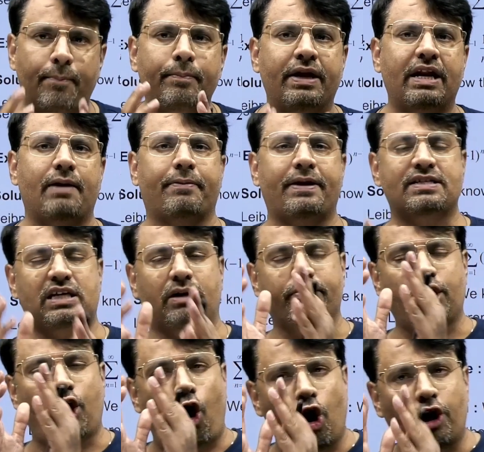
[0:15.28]
Now, I
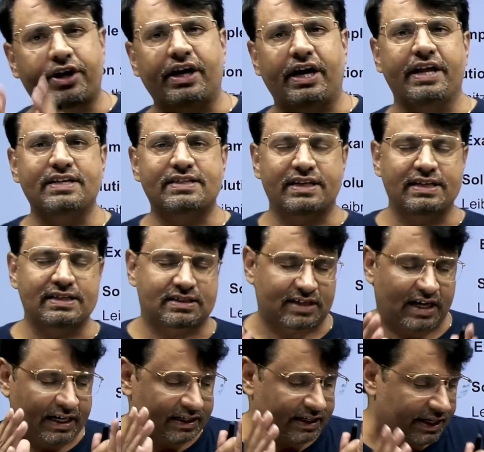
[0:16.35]
have started the discussion on
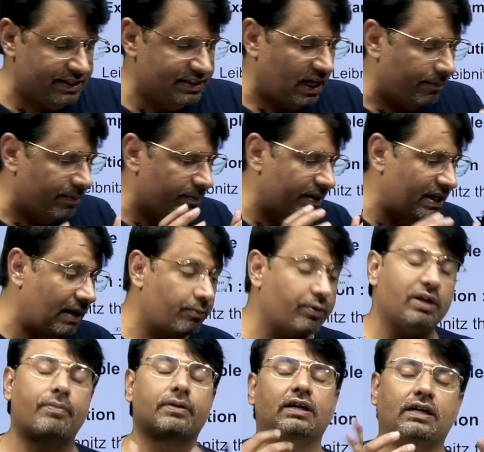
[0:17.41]
alternating series
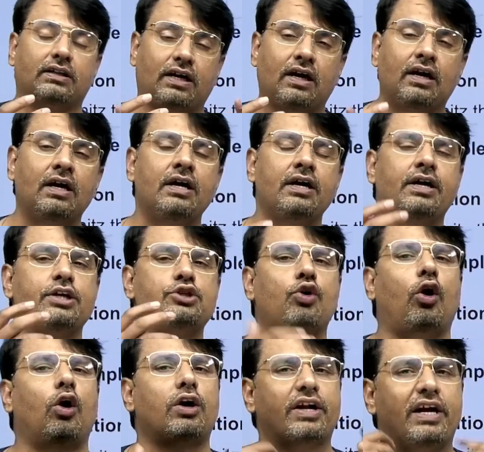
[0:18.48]
where I will explain
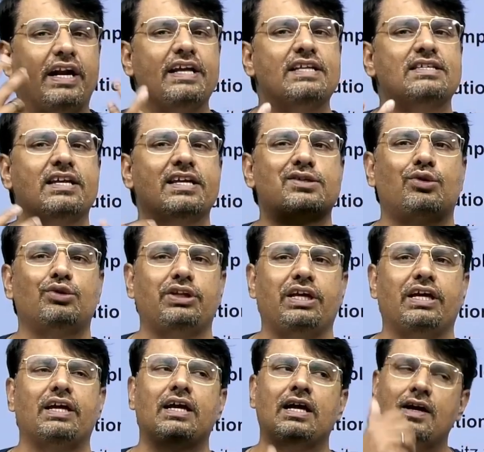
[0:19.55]
you that what is an
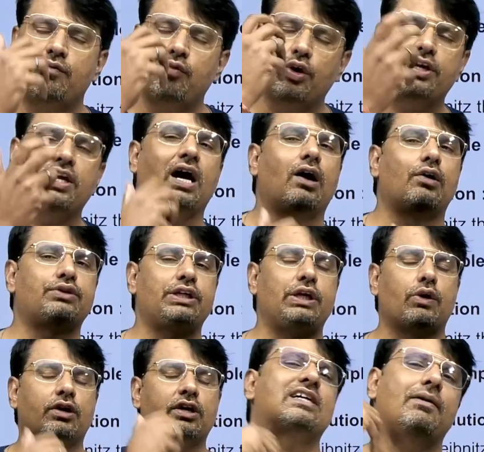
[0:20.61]
alternating series.
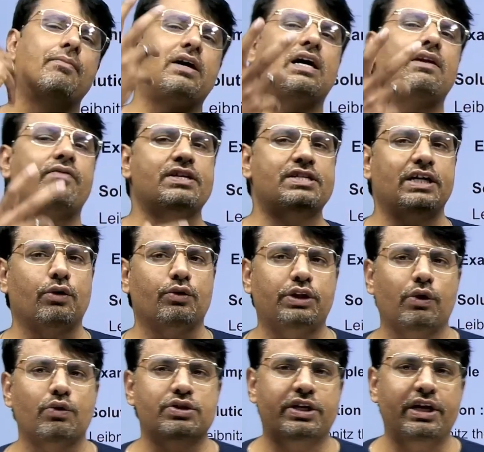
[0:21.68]
And when it will be
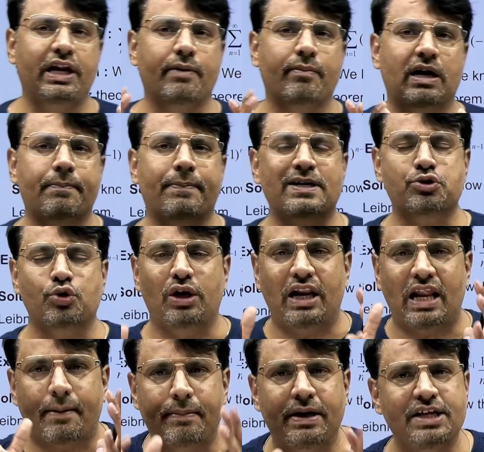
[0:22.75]
convergent, for that we have
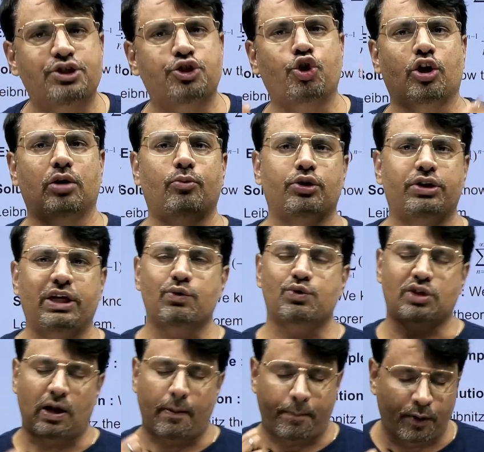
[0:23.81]
Leibniz theorem and its
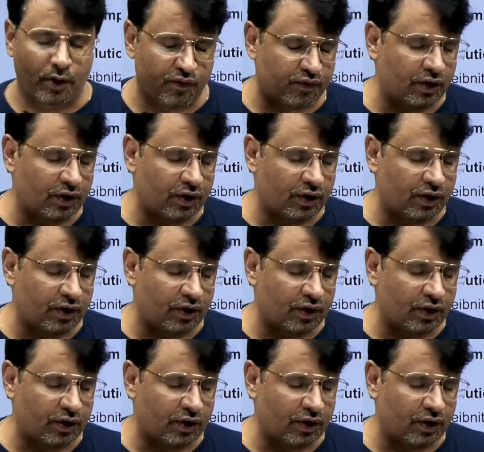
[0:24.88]
proof.